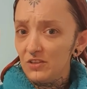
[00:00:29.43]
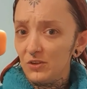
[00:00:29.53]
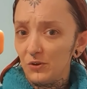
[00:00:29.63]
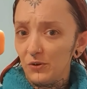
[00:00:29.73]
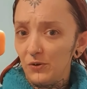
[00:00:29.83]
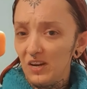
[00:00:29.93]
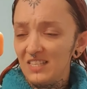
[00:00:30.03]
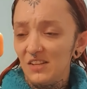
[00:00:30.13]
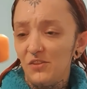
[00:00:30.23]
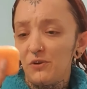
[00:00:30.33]
So I
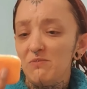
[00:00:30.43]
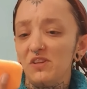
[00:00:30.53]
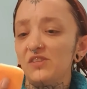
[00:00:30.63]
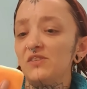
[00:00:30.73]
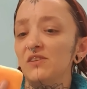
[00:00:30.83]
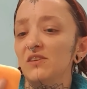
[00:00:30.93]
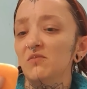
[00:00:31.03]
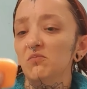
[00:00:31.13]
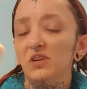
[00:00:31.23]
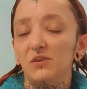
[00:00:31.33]
said 3 months,
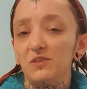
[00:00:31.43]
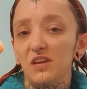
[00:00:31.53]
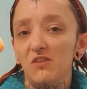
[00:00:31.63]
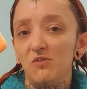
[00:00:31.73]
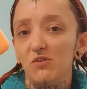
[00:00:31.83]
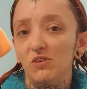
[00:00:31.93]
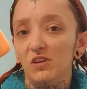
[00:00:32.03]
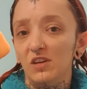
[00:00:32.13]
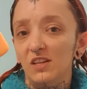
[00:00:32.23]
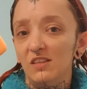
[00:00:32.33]
but I was kind of wrong.
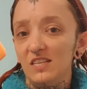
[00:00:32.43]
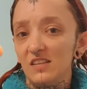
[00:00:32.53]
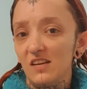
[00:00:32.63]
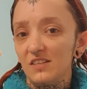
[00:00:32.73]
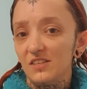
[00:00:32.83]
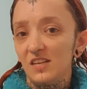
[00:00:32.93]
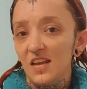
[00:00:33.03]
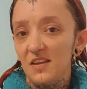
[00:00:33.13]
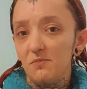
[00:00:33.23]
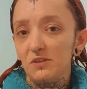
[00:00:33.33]
These last
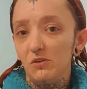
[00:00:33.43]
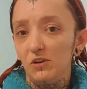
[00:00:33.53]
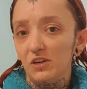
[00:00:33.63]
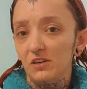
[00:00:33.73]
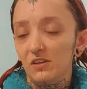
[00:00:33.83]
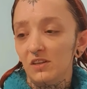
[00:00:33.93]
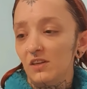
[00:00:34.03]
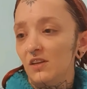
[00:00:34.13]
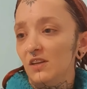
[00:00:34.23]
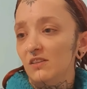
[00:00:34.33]
heaps longer
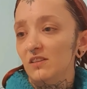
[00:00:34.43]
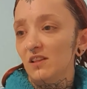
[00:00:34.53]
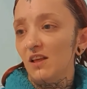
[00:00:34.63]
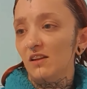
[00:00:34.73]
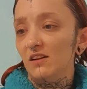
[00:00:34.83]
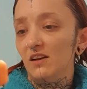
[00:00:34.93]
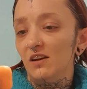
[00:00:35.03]
than that.